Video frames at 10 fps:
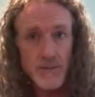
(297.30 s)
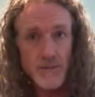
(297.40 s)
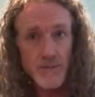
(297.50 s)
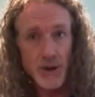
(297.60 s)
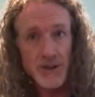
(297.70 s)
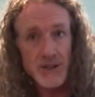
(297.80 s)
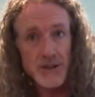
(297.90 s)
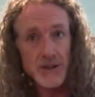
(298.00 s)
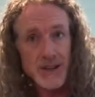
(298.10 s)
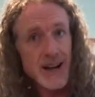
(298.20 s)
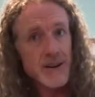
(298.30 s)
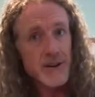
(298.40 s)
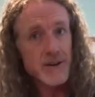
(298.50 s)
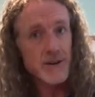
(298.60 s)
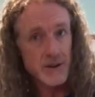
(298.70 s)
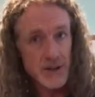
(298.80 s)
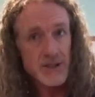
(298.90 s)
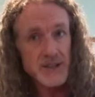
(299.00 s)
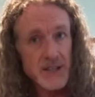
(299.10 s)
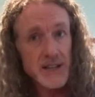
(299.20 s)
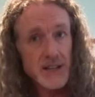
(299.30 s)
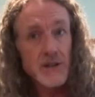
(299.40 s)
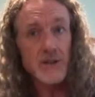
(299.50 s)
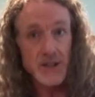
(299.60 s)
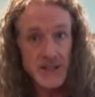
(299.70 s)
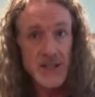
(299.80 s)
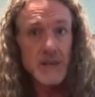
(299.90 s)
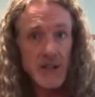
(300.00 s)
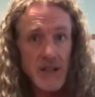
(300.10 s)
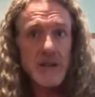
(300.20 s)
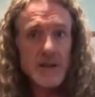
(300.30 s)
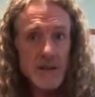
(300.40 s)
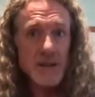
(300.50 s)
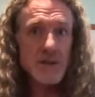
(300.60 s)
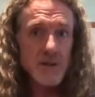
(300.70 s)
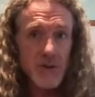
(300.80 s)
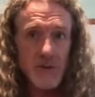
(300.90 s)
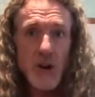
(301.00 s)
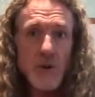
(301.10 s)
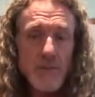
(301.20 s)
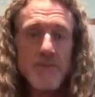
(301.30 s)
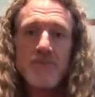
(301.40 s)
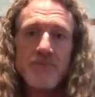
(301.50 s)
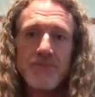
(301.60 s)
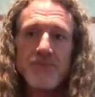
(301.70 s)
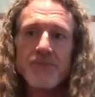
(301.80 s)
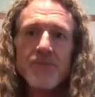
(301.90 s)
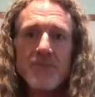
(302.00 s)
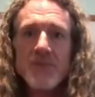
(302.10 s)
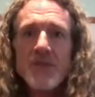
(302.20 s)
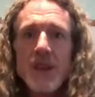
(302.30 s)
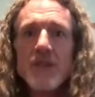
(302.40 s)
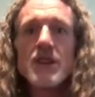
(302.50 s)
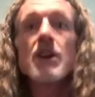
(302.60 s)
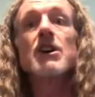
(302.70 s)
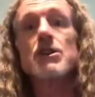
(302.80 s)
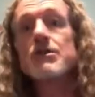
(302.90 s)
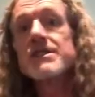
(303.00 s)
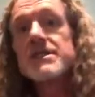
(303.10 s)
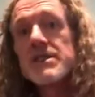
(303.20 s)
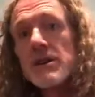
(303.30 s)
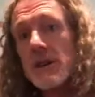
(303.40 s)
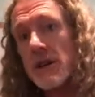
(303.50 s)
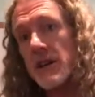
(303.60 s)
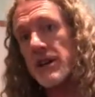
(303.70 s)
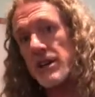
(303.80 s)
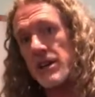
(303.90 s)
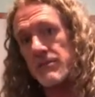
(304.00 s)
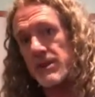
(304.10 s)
person, the guy you're going to see again, you're going to see him again, you know him, then you can still be the